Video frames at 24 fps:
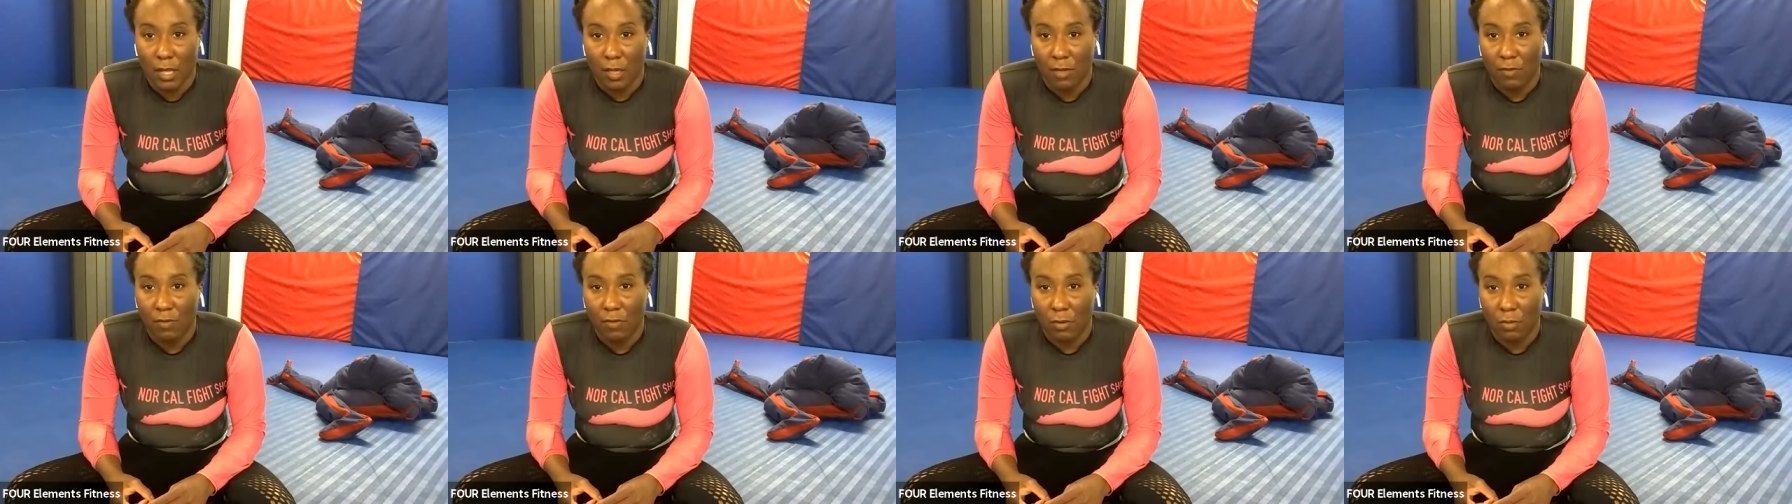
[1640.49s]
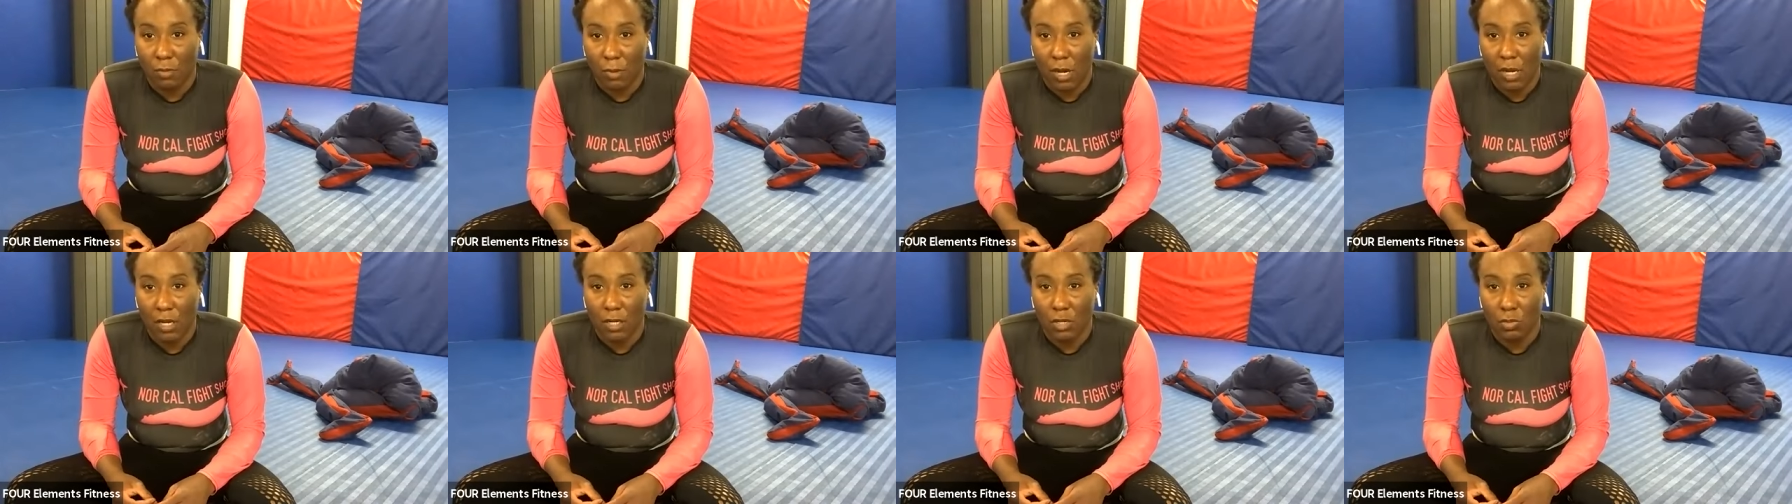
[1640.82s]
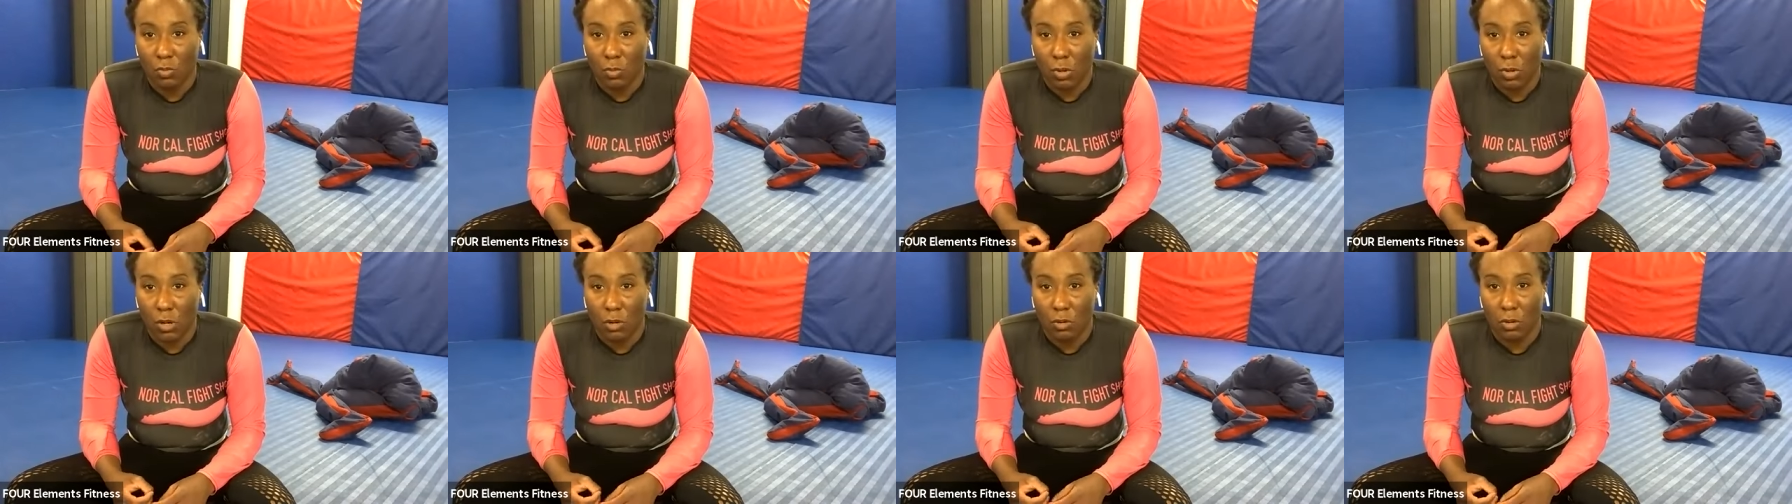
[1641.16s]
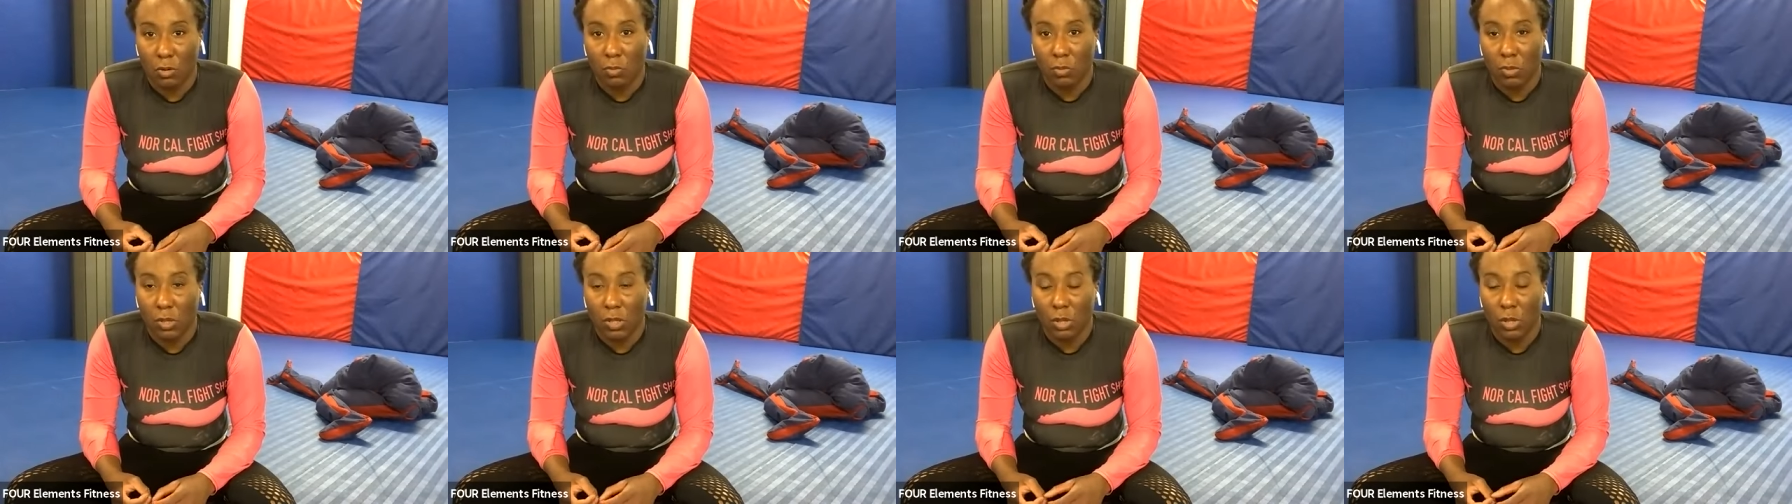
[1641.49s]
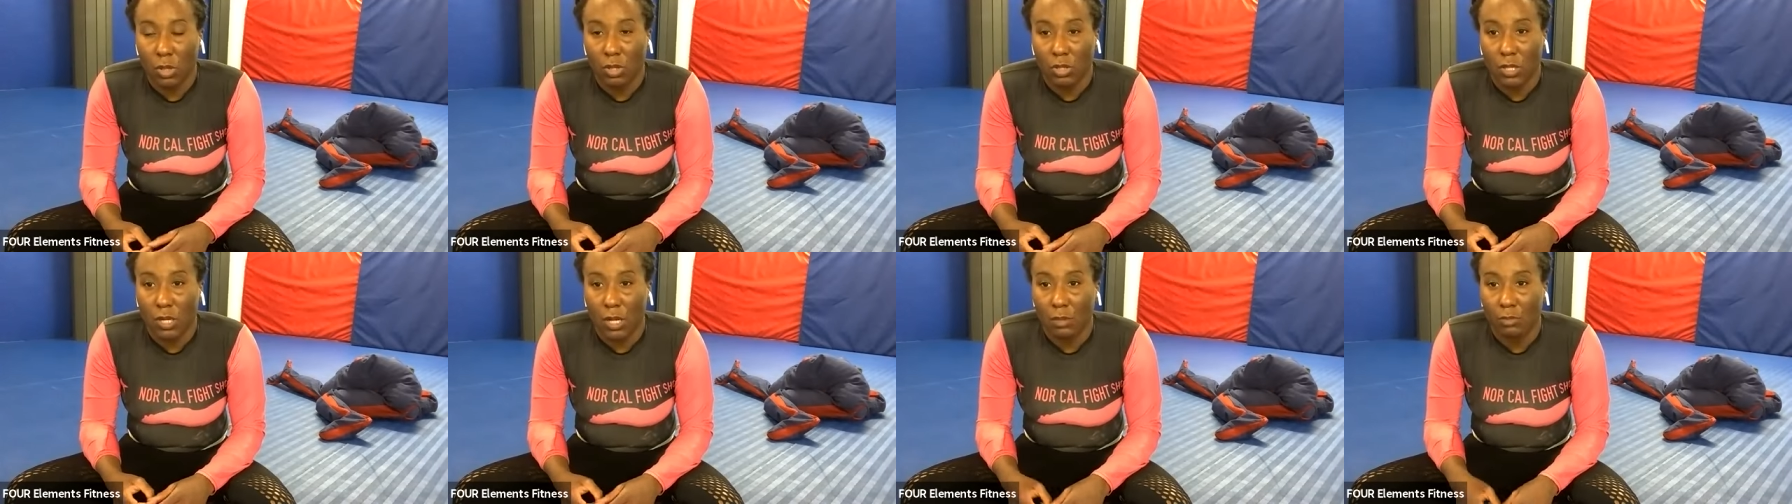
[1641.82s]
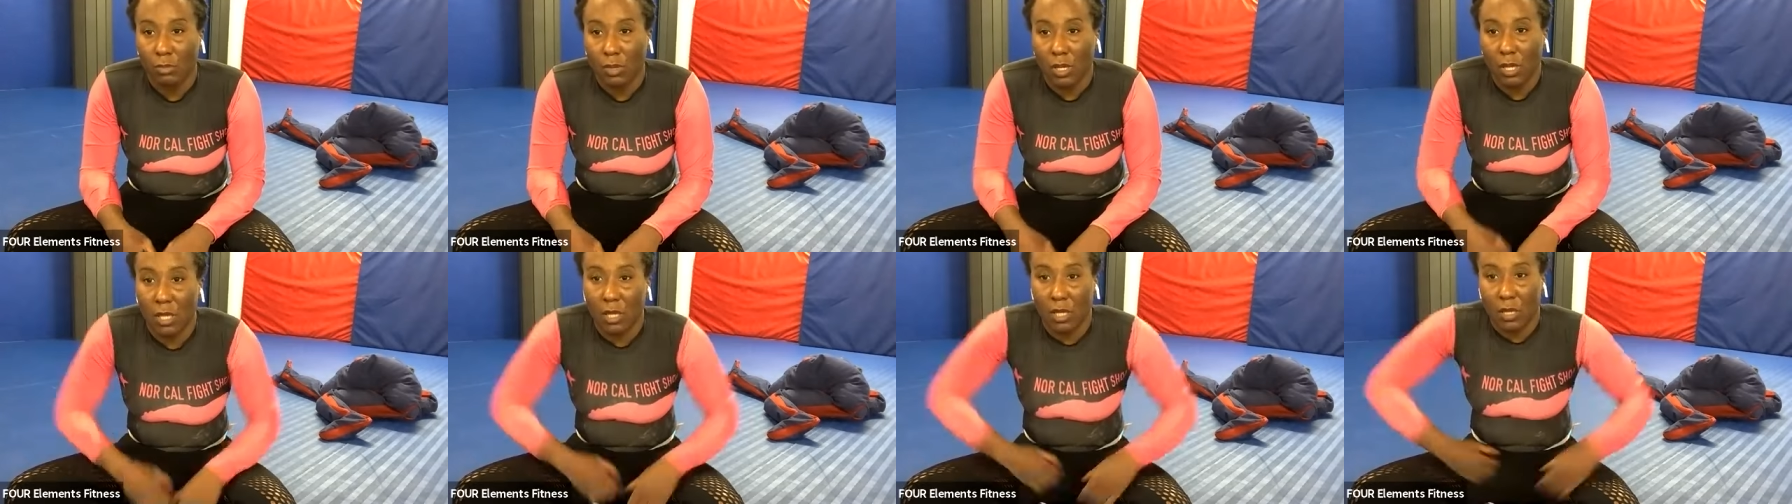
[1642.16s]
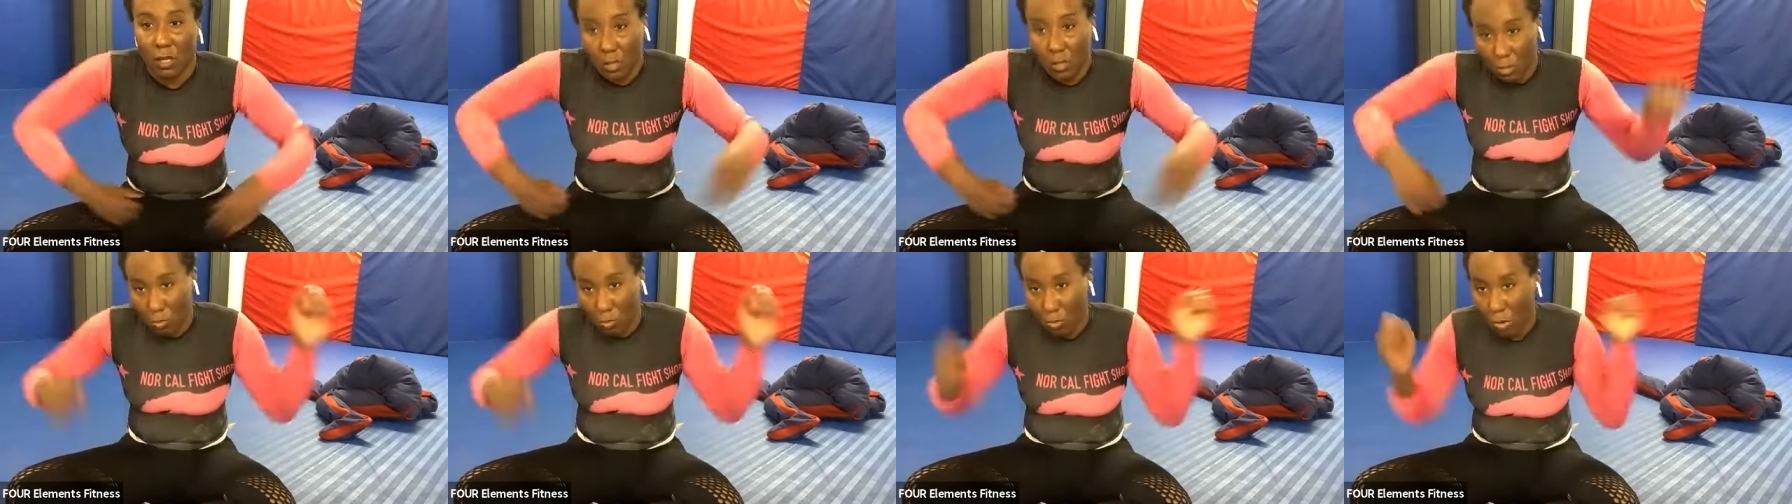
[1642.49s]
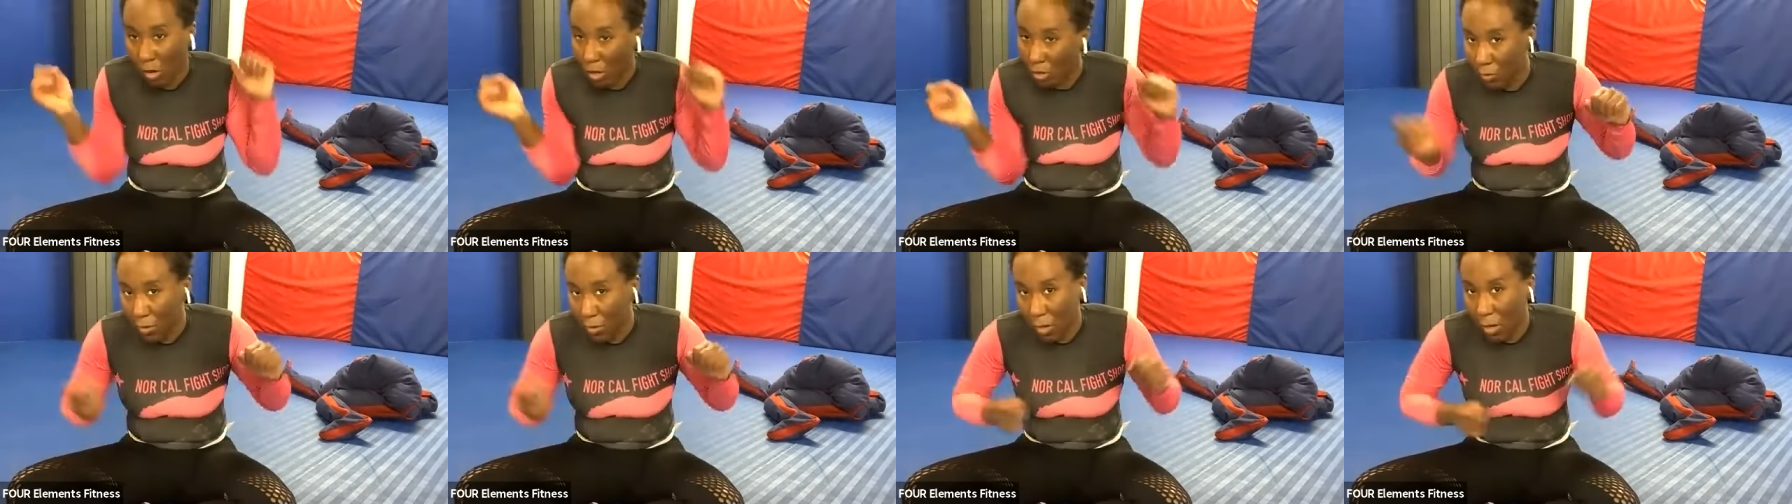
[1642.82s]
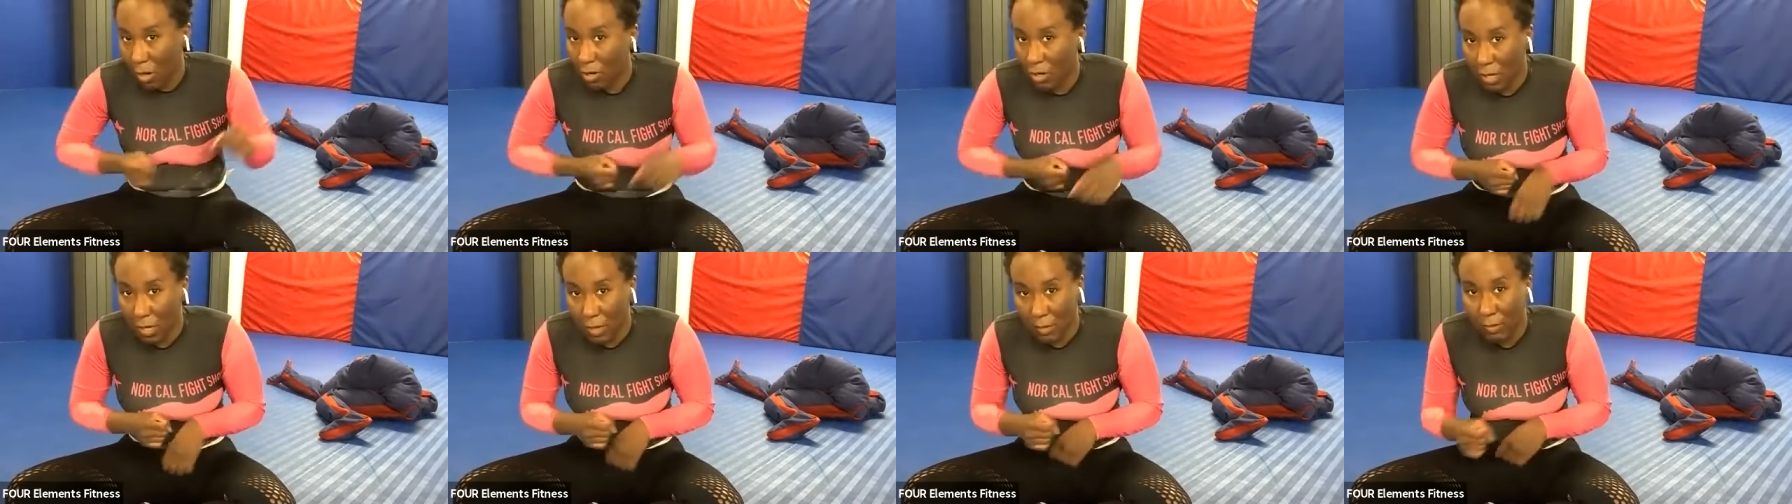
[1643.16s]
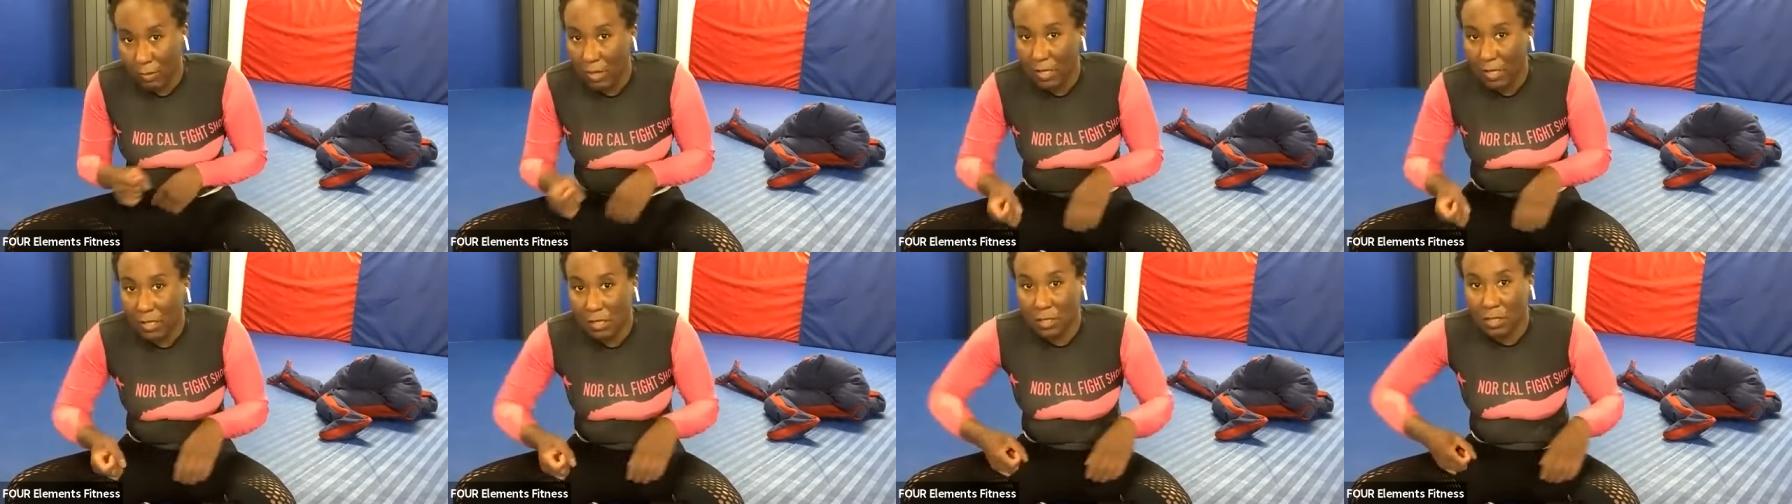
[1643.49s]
If you're ready to work with your dummy, work with your dummy.